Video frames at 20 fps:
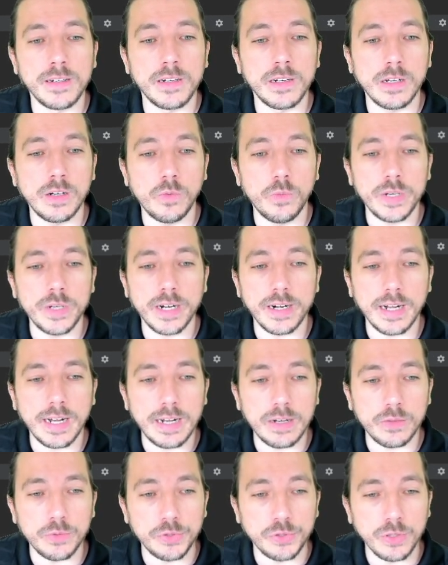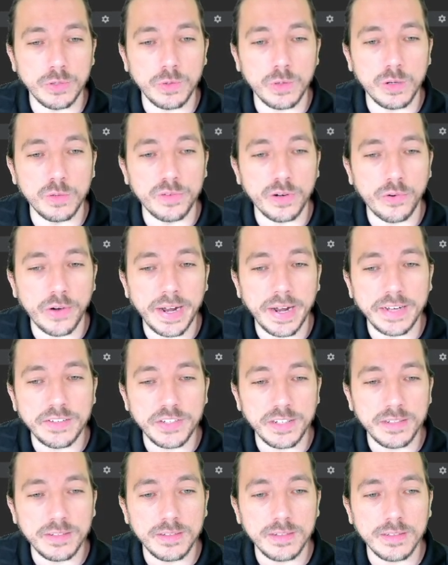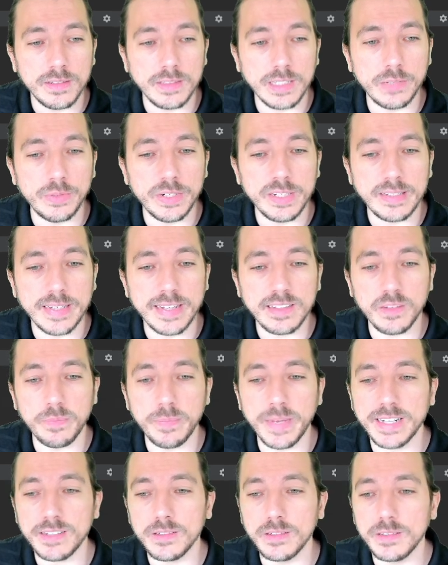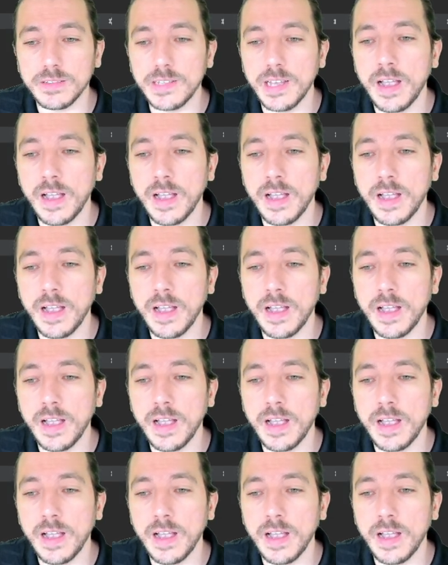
we are also overriding the reset method,